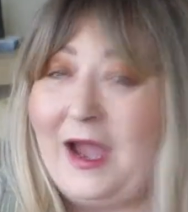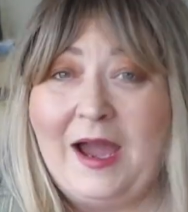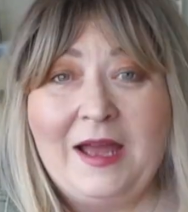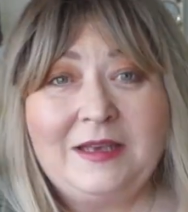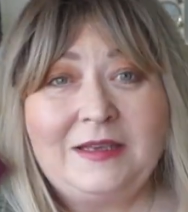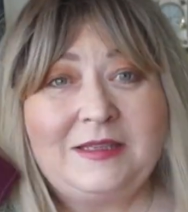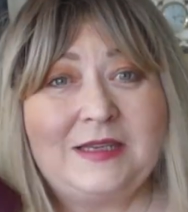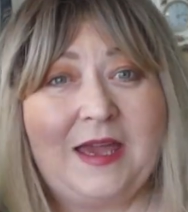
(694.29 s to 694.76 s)

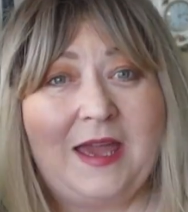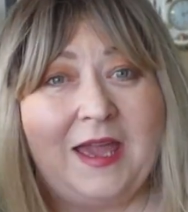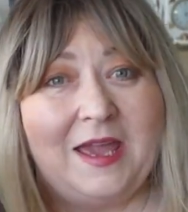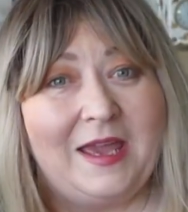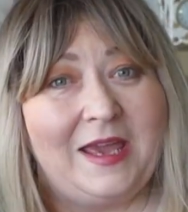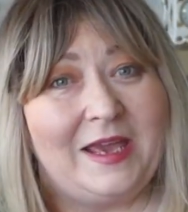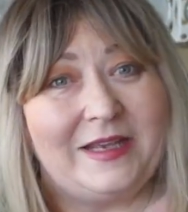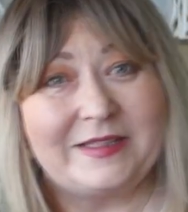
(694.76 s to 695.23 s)
And
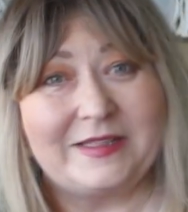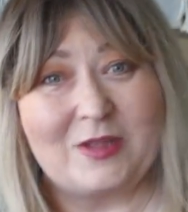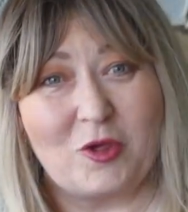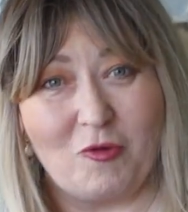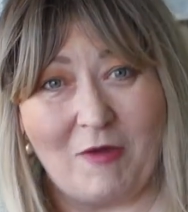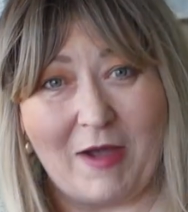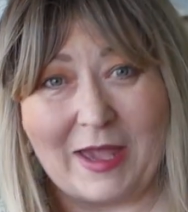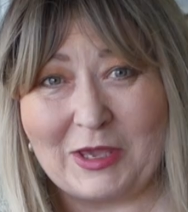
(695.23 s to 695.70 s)
uh, here's
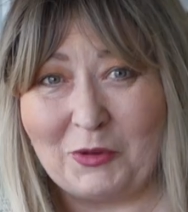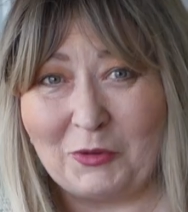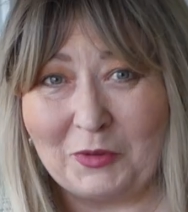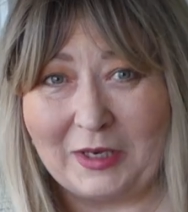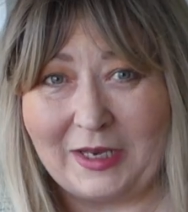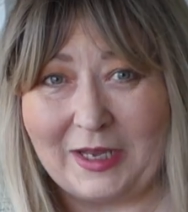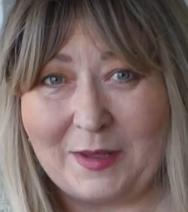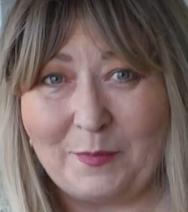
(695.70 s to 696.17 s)
the
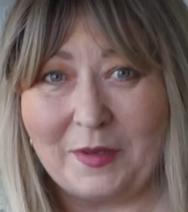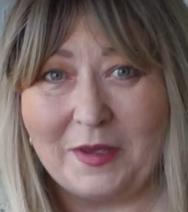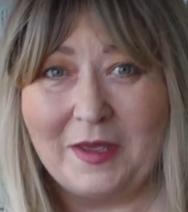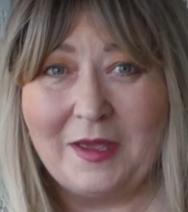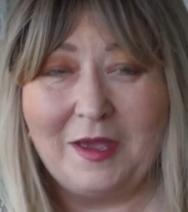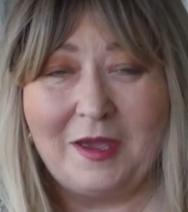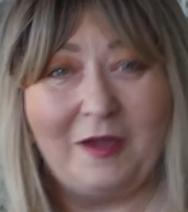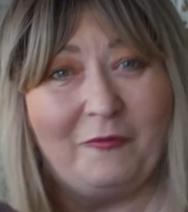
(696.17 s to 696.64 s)
try-on clip
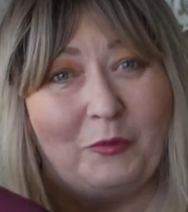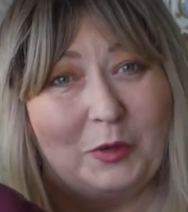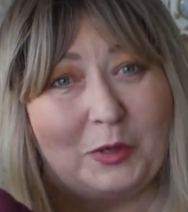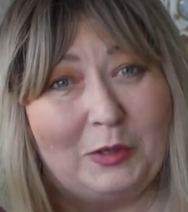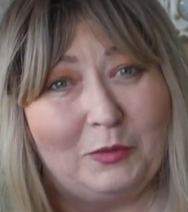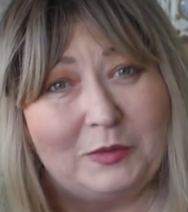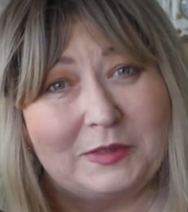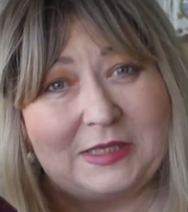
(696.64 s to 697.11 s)
of
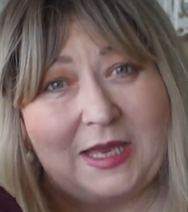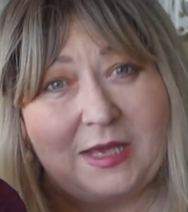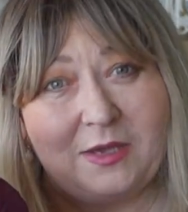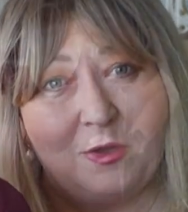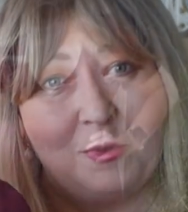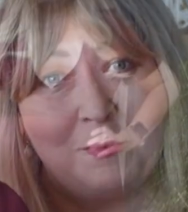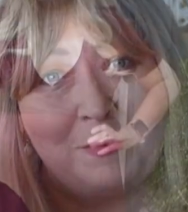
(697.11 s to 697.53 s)
what it looks like